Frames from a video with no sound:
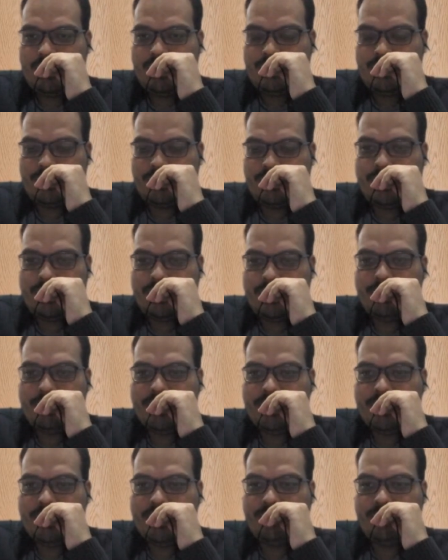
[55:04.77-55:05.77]
So he'll be
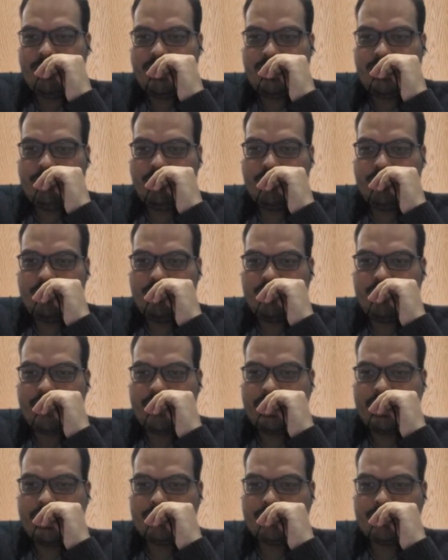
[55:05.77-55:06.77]
delivering the vote of
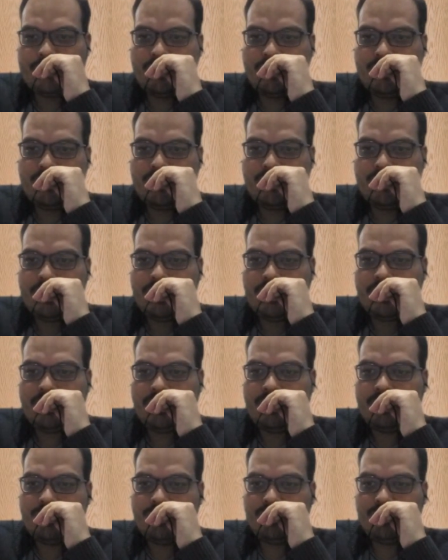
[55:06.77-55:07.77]
thanks for this meeting.
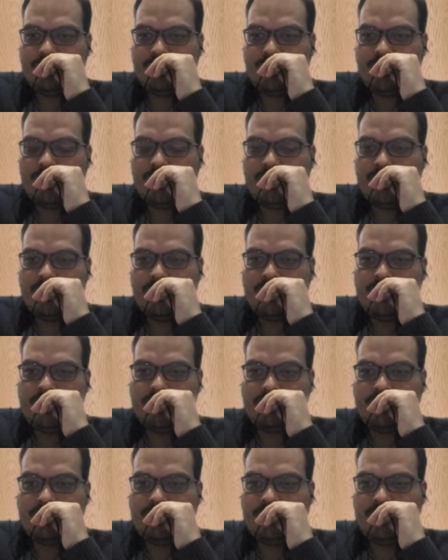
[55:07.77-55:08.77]
So
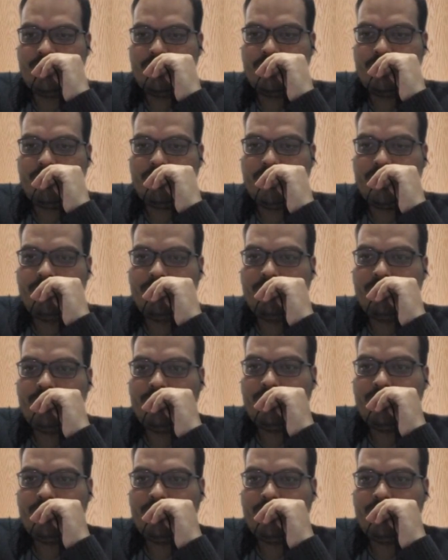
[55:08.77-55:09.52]
Dr. Novindu.